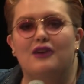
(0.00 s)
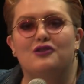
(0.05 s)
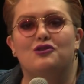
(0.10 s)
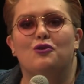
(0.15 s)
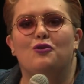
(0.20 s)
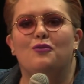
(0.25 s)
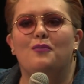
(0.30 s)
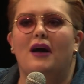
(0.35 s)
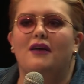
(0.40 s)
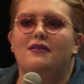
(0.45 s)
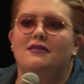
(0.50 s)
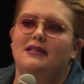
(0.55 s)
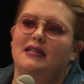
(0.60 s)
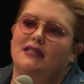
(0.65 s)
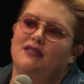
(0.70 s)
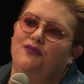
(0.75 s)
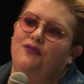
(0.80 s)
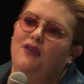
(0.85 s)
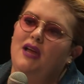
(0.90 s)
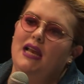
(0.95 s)
there's almost
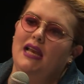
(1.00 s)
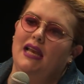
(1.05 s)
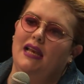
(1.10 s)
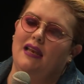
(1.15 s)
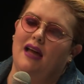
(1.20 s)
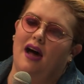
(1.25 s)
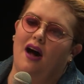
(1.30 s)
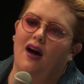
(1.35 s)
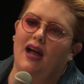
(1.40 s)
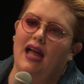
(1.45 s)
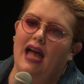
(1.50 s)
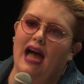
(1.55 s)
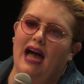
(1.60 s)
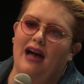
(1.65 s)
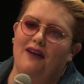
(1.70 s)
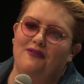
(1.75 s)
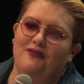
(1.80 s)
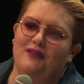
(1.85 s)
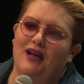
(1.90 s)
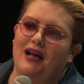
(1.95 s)
this feeling that I
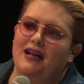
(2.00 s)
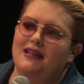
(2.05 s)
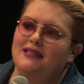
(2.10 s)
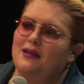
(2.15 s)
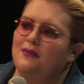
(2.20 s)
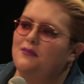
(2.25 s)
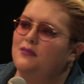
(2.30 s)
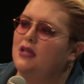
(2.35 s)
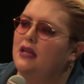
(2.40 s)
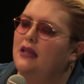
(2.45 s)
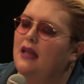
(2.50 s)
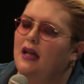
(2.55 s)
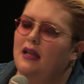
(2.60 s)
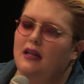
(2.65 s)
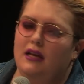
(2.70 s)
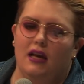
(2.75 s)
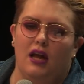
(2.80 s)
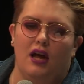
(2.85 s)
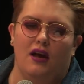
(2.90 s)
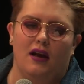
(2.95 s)
have, uh, some,
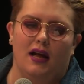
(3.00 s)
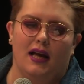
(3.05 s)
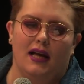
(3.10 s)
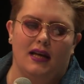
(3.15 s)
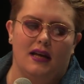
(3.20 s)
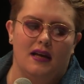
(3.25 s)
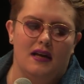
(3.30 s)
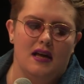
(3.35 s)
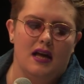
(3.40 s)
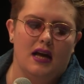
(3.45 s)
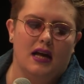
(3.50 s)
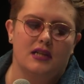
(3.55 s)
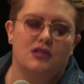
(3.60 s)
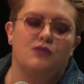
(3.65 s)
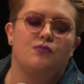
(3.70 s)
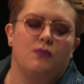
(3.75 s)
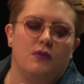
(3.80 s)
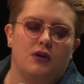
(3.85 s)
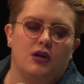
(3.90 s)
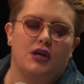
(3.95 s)
that, you know, like,
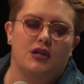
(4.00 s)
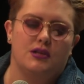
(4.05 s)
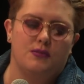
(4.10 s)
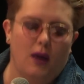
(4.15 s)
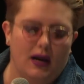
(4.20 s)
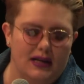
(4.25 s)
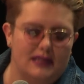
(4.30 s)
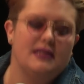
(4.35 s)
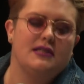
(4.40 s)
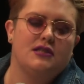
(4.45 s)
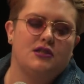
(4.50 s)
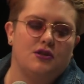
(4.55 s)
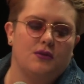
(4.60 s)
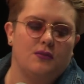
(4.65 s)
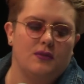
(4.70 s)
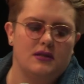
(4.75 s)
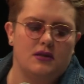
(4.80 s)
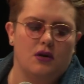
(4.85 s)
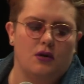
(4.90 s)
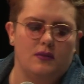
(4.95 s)
because my sister
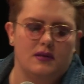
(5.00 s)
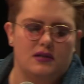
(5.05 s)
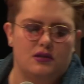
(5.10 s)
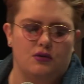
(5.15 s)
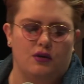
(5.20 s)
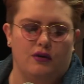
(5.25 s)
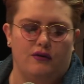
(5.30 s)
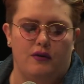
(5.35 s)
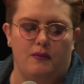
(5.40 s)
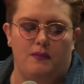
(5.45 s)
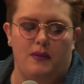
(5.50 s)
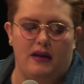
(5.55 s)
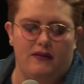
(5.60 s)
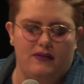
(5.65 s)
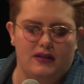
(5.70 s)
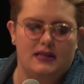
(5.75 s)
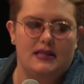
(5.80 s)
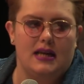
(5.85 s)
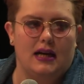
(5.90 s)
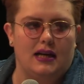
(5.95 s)
was always sort of a bit of
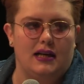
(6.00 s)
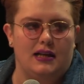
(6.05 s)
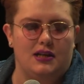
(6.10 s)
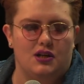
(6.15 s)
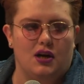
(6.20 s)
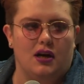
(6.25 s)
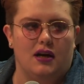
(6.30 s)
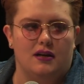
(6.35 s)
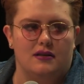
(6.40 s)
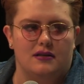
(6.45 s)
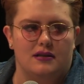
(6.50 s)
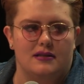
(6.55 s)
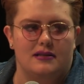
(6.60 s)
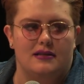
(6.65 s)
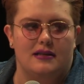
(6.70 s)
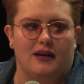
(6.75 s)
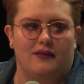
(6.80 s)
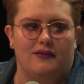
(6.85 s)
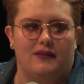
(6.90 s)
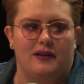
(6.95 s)
a sickly child and
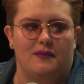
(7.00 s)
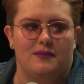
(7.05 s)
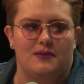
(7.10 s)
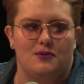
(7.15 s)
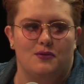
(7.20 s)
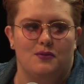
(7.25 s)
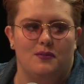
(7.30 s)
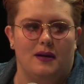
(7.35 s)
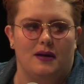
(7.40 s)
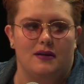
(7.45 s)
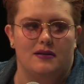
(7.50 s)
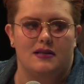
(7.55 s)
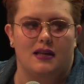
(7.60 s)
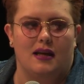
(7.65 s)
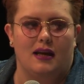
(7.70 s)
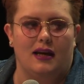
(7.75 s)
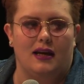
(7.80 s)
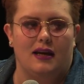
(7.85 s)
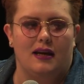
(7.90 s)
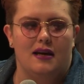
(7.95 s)
stuff. There was almost
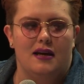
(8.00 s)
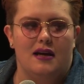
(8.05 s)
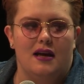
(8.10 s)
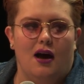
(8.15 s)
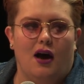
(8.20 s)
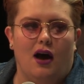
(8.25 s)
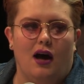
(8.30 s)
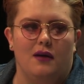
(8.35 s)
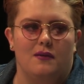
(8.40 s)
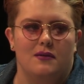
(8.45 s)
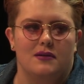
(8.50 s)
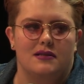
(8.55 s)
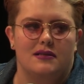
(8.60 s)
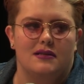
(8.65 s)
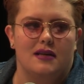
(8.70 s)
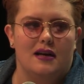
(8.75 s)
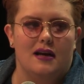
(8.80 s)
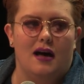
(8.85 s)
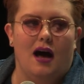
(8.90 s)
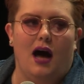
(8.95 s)
like I
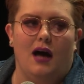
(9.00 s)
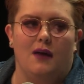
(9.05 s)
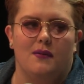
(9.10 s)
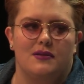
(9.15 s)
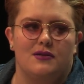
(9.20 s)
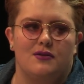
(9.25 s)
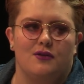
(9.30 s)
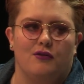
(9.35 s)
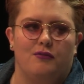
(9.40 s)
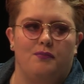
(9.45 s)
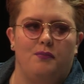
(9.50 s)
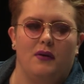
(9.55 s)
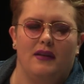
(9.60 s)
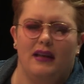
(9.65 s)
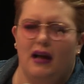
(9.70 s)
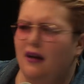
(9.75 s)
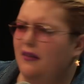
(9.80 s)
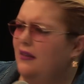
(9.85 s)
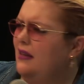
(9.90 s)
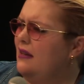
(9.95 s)
was I was sort of, but
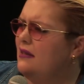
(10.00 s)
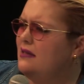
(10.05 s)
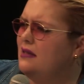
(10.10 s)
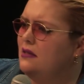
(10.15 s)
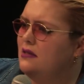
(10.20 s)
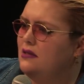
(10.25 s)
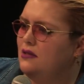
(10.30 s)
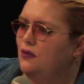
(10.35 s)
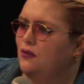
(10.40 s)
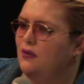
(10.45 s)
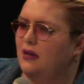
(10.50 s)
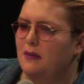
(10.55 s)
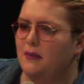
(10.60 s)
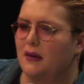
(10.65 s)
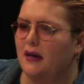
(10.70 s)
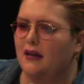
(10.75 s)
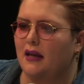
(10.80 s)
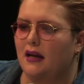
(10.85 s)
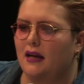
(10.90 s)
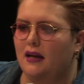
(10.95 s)
I think there's a story
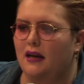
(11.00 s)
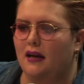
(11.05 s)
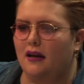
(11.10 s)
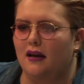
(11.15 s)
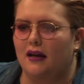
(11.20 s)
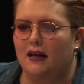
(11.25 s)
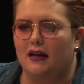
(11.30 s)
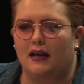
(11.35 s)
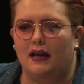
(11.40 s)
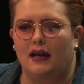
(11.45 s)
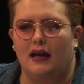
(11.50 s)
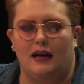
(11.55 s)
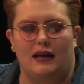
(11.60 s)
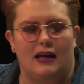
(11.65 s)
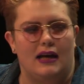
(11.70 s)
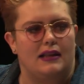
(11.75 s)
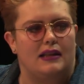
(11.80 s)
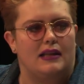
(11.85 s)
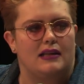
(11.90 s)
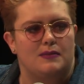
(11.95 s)
about that, you know, like a, a
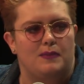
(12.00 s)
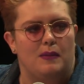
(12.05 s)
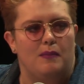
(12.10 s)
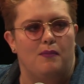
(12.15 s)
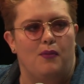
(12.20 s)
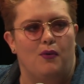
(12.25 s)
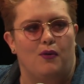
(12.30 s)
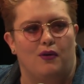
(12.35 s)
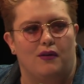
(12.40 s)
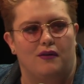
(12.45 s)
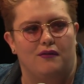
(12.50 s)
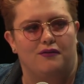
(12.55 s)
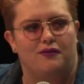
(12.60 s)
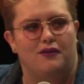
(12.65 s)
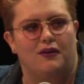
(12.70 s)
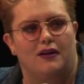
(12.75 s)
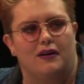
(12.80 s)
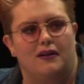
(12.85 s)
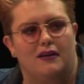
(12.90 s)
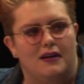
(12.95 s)
kid that's been born
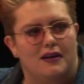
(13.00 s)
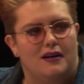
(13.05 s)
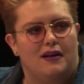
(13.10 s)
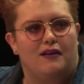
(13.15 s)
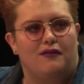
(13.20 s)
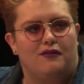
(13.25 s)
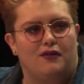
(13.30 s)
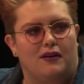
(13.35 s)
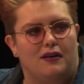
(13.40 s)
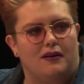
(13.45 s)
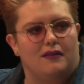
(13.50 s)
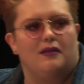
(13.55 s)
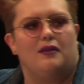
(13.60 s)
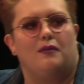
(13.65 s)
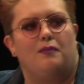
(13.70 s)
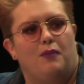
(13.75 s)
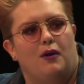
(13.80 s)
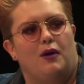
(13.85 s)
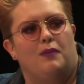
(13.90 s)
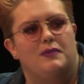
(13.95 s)
for for the
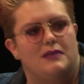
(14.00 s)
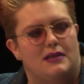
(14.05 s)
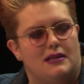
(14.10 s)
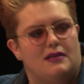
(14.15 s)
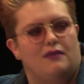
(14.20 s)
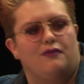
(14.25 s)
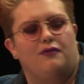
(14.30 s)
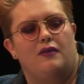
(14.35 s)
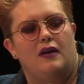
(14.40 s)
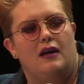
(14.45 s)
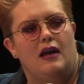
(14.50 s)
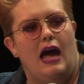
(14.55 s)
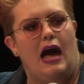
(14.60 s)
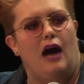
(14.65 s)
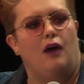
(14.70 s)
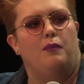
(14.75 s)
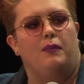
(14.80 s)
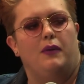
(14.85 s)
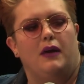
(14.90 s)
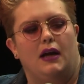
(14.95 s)
purposes of
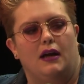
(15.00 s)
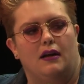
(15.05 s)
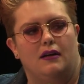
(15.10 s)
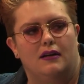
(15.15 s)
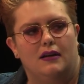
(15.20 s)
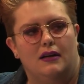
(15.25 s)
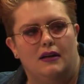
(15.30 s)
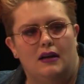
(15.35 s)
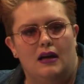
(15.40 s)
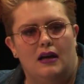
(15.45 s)
helping.